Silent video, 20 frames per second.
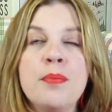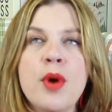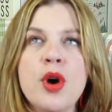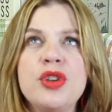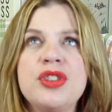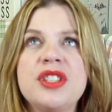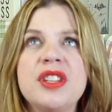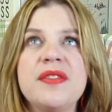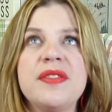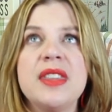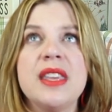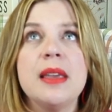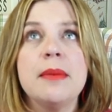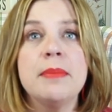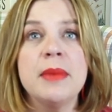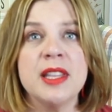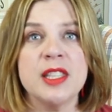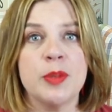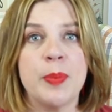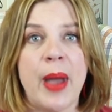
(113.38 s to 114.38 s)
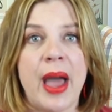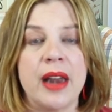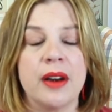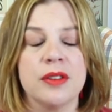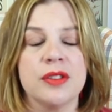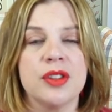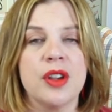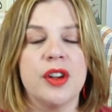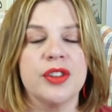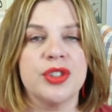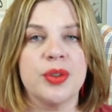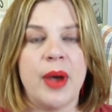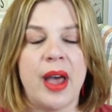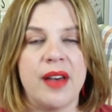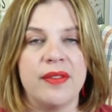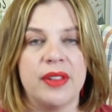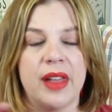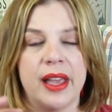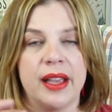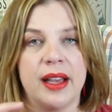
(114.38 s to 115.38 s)
Most of the men's patterns also
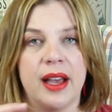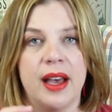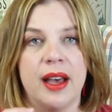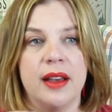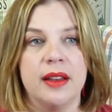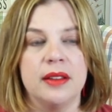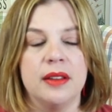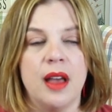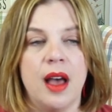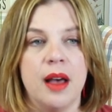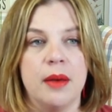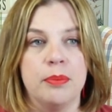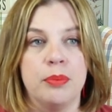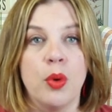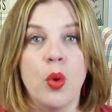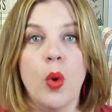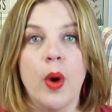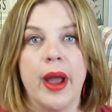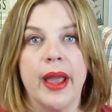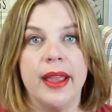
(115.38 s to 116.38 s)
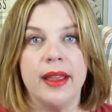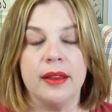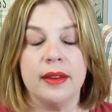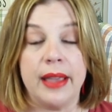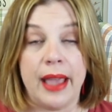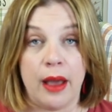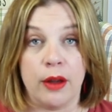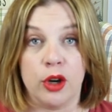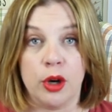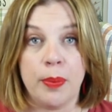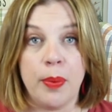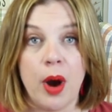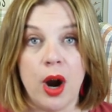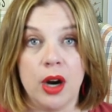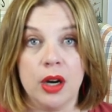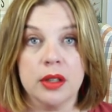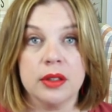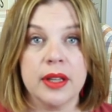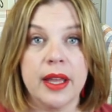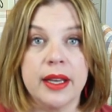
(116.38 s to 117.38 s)
have like a, a boy
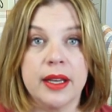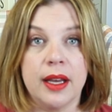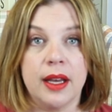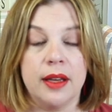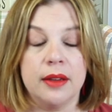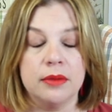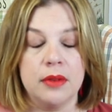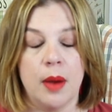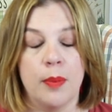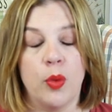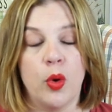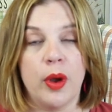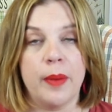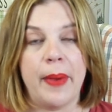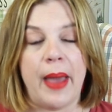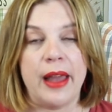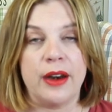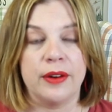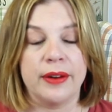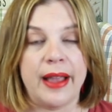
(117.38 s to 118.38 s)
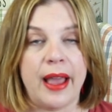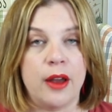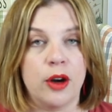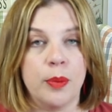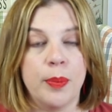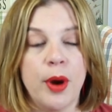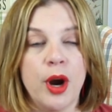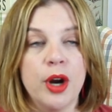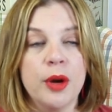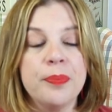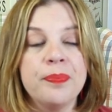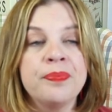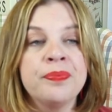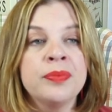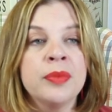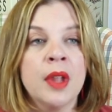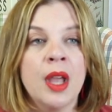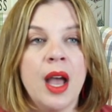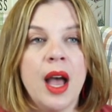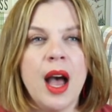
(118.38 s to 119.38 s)
counterpart, like a, a boy pattern counterpart
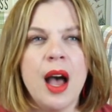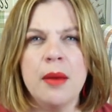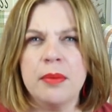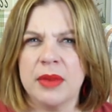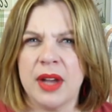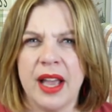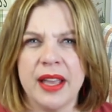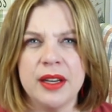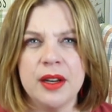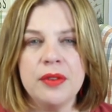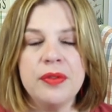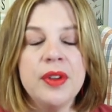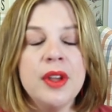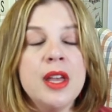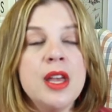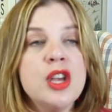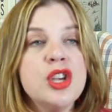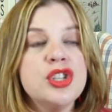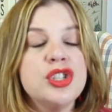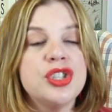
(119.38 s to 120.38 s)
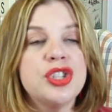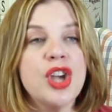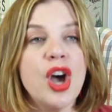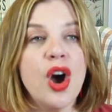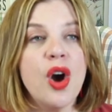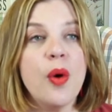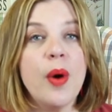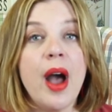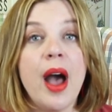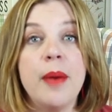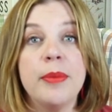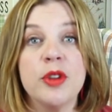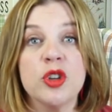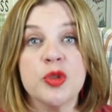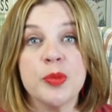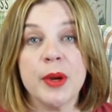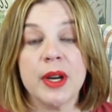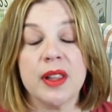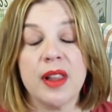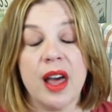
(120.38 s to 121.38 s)
um, kind of. So um,
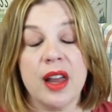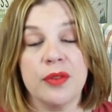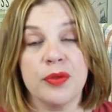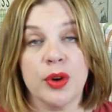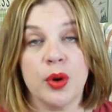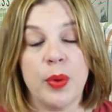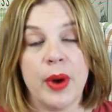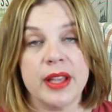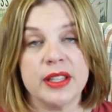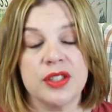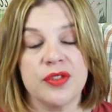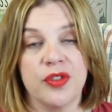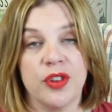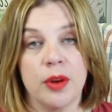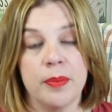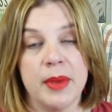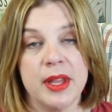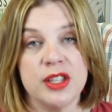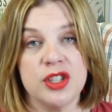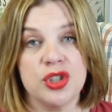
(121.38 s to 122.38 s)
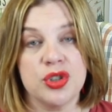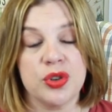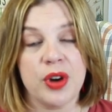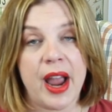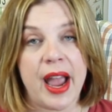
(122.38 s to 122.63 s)
there's been a lot of requests for a men's